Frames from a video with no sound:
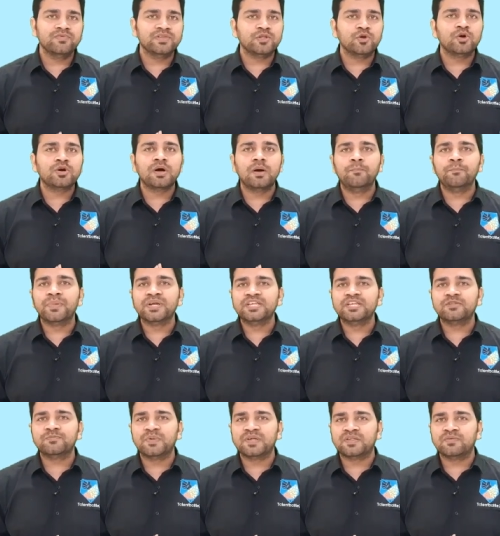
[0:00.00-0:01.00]
with your
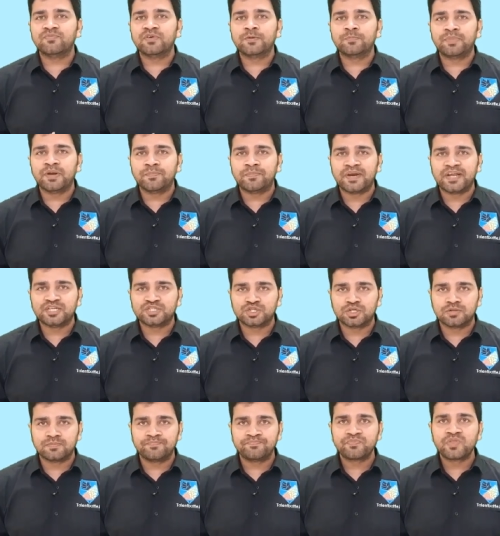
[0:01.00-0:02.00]
company specific
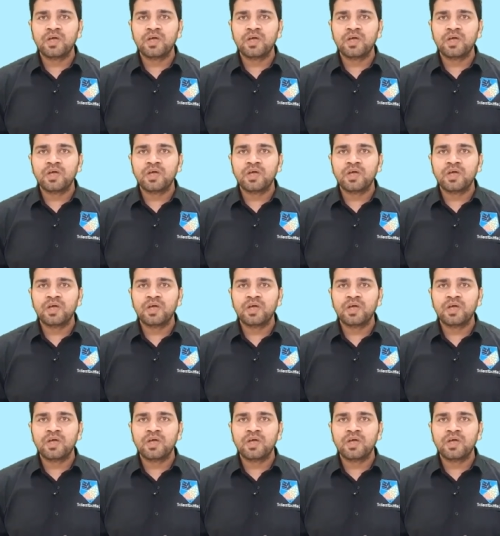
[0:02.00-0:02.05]
preparation.